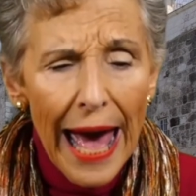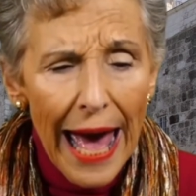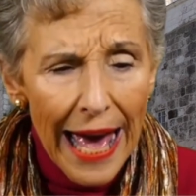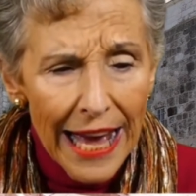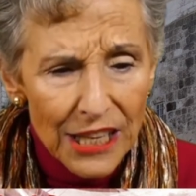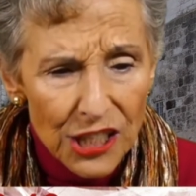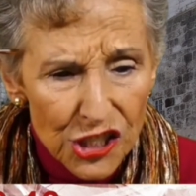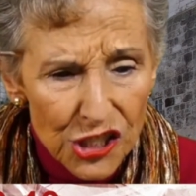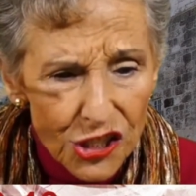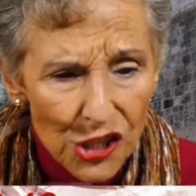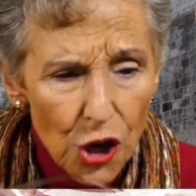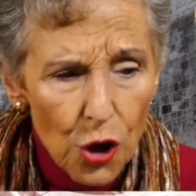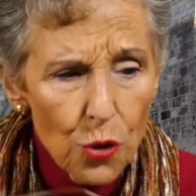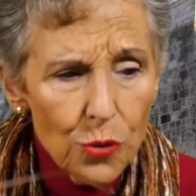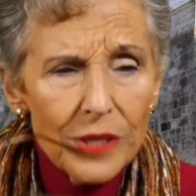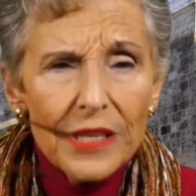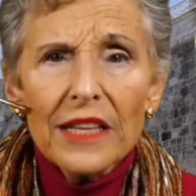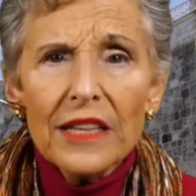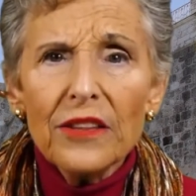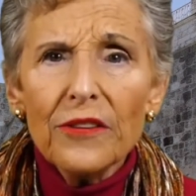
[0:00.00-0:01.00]
And so
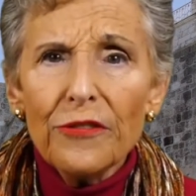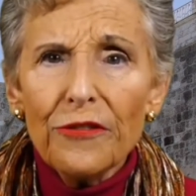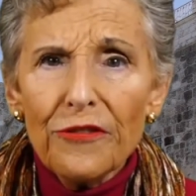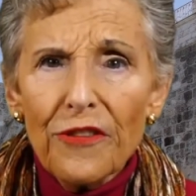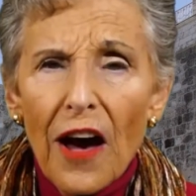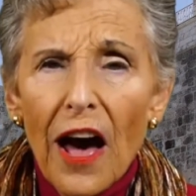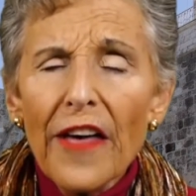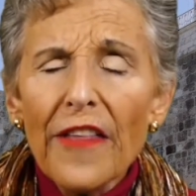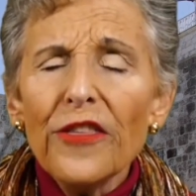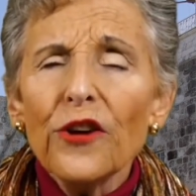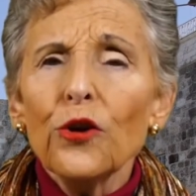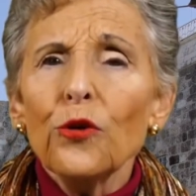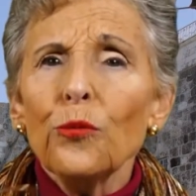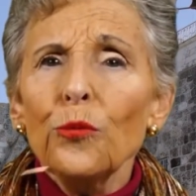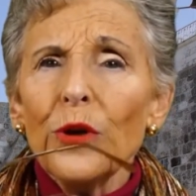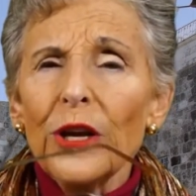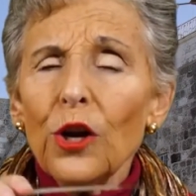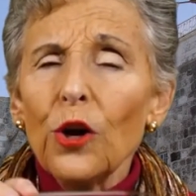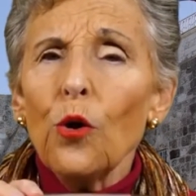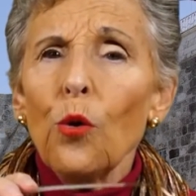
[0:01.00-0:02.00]
did the Father
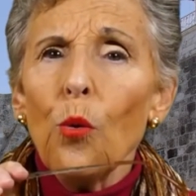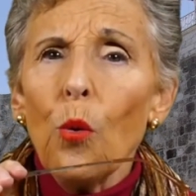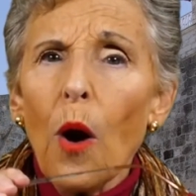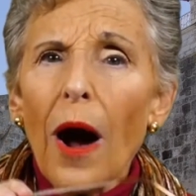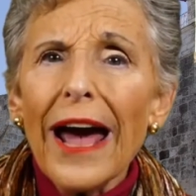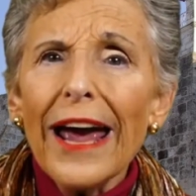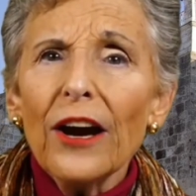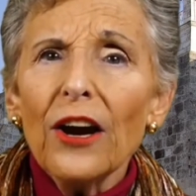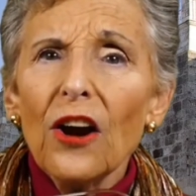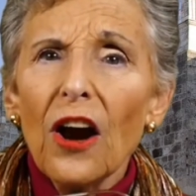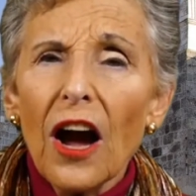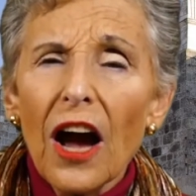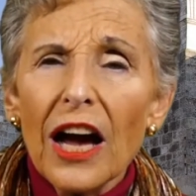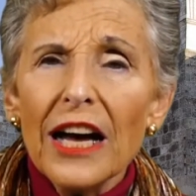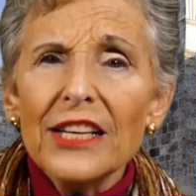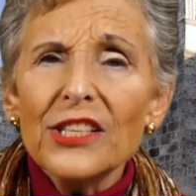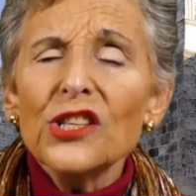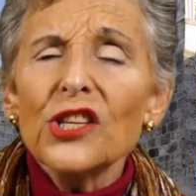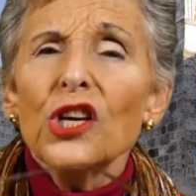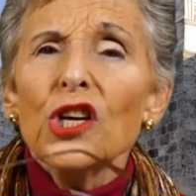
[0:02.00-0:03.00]
require
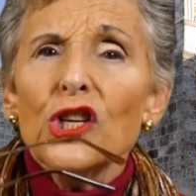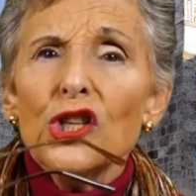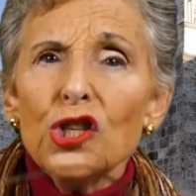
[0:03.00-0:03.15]
us